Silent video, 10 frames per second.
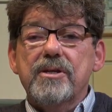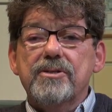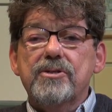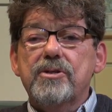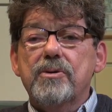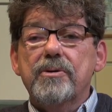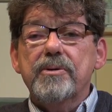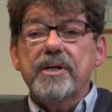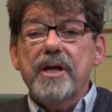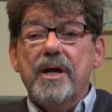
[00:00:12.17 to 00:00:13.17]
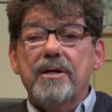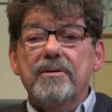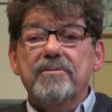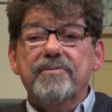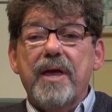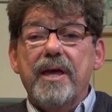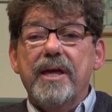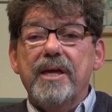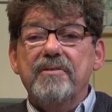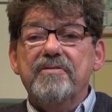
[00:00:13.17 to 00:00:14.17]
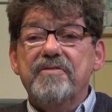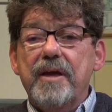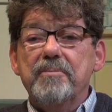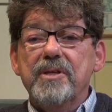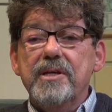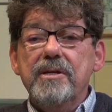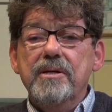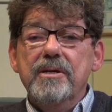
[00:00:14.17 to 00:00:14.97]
a story of a family